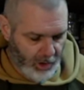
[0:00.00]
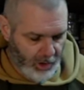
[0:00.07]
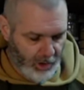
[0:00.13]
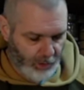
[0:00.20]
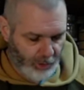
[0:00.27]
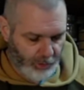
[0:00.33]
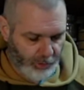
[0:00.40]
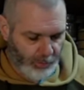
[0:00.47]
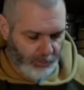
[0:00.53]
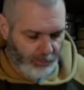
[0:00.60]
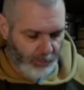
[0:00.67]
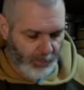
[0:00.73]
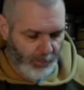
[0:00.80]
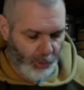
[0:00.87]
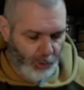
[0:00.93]
You've got a
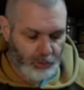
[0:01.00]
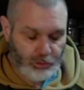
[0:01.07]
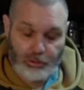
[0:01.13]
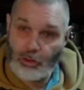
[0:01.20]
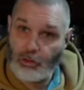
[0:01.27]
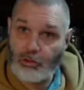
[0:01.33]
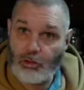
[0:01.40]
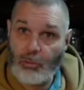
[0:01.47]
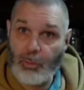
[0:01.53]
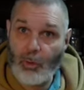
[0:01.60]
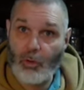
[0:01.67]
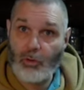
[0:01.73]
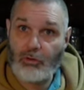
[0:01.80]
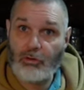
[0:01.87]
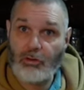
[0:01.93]
remote shutter
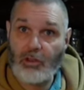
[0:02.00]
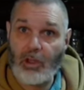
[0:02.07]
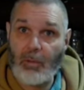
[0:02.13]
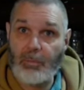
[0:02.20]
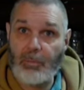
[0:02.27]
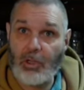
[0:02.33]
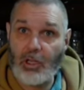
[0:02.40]
button, so you, have,